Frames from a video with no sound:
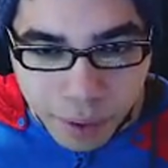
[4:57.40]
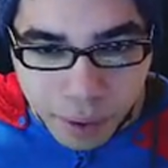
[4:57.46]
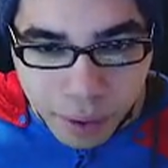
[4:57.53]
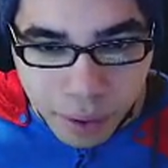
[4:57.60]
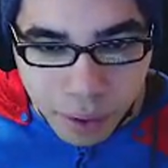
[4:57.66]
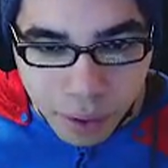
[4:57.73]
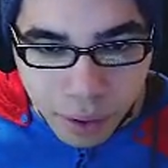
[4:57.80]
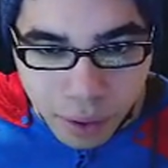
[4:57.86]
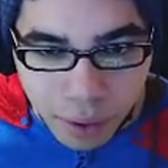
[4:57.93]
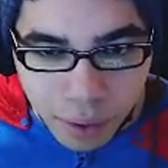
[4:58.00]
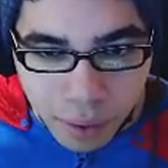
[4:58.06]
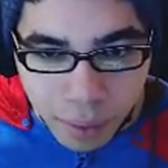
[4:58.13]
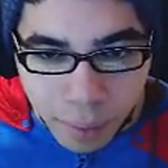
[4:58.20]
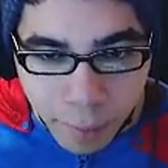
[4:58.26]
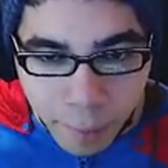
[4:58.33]

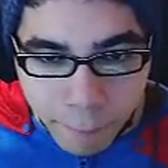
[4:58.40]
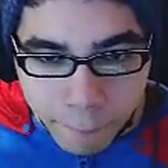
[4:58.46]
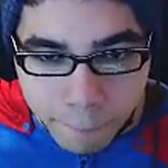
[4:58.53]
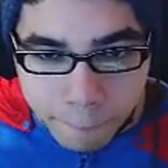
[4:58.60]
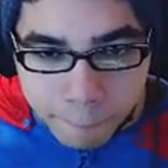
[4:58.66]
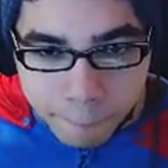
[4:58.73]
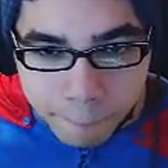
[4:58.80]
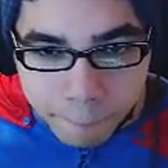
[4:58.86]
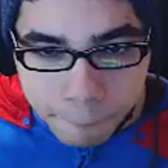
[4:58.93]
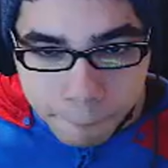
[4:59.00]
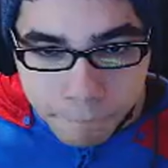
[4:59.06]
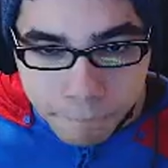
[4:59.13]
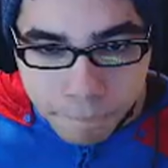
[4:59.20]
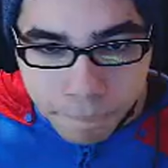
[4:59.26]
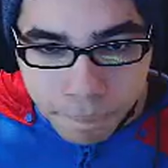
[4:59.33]

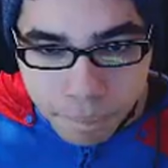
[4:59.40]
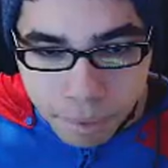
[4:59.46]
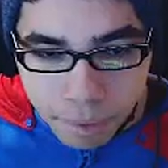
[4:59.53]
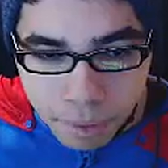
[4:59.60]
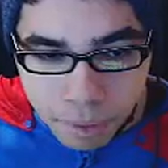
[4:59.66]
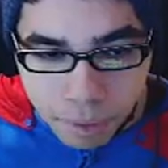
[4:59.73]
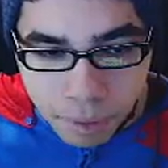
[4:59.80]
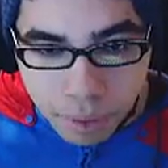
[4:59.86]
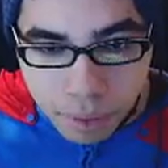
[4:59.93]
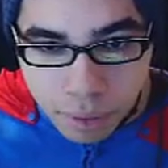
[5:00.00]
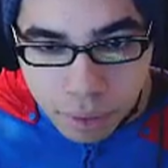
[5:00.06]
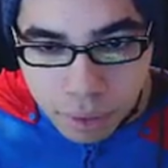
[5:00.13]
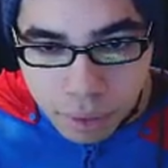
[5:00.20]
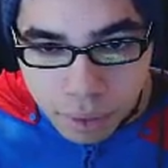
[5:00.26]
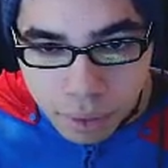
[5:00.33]

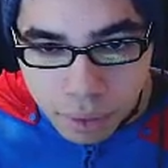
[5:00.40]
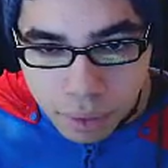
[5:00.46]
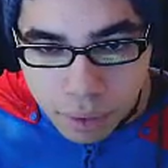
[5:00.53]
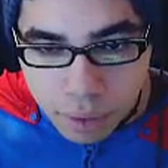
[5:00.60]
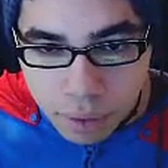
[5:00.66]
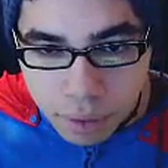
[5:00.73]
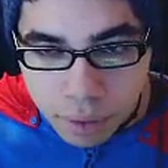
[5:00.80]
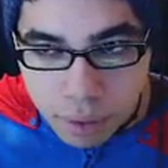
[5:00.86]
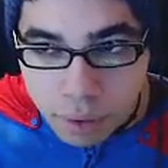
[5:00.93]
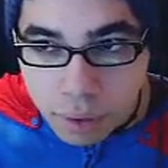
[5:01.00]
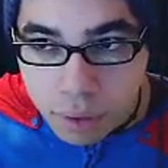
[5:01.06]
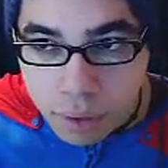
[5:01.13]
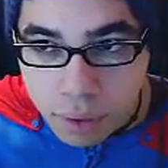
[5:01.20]
No one is speaking in this clip.